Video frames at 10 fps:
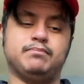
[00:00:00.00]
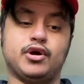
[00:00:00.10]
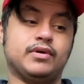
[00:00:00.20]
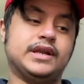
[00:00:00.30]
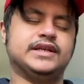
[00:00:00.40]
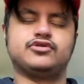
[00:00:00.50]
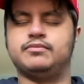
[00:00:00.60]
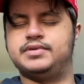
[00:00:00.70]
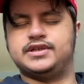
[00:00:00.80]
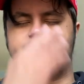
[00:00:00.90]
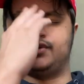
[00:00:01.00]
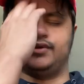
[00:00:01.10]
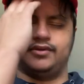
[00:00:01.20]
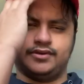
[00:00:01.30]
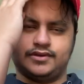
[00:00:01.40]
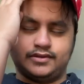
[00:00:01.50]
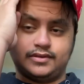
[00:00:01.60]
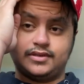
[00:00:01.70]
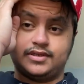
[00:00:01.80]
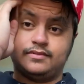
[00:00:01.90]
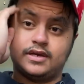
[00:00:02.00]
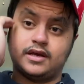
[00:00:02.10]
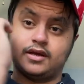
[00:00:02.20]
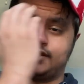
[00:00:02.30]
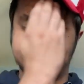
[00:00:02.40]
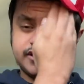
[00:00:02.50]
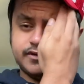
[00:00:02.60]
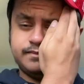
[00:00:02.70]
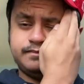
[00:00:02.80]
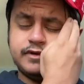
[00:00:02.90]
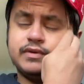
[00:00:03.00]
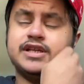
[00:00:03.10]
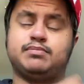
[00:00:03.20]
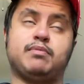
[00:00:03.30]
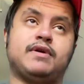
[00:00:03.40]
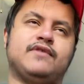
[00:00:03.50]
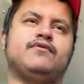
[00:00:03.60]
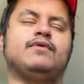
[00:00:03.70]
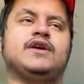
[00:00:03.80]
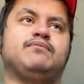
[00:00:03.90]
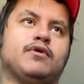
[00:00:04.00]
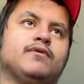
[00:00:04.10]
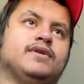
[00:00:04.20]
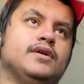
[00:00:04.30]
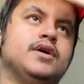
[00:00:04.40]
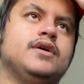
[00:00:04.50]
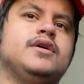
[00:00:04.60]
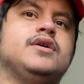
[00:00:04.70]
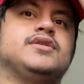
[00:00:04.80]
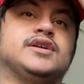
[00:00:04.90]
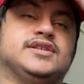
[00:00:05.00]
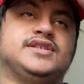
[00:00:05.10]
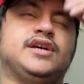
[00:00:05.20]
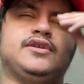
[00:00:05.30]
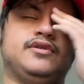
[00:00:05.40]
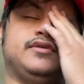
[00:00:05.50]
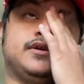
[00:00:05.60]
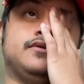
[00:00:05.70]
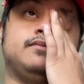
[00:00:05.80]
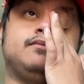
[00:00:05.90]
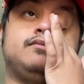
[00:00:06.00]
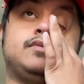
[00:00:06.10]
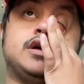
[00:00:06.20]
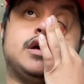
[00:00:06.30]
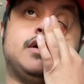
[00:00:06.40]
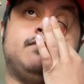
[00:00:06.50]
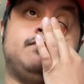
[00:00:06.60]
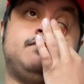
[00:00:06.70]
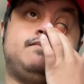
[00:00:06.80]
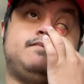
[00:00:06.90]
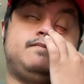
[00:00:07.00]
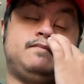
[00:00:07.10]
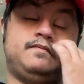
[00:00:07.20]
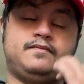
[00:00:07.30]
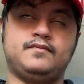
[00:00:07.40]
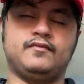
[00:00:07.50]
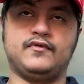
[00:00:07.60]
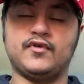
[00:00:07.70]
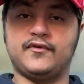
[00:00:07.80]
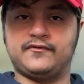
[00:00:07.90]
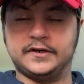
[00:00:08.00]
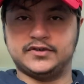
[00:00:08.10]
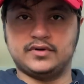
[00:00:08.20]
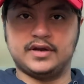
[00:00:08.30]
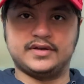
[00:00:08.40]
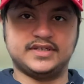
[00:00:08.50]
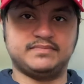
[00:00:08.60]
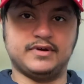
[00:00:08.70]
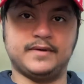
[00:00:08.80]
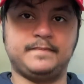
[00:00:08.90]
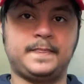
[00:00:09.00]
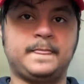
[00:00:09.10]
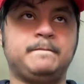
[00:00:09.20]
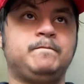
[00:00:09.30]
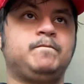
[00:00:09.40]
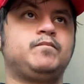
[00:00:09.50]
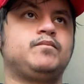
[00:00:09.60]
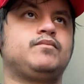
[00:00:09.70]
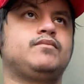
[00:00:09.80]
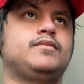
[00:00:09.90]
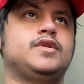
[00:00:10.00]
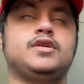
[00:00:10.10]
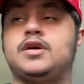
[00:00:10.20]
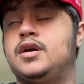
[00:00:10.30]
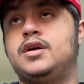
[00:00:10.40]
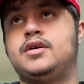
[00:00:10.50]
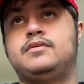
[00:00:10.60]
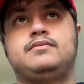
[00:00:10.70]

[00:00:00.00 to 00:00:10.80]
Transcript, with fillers: Bowen needs competition. Uh, so we need to prepare for what if Bowen doesn't sign a new deal. Um, we've got three strikers, but uh,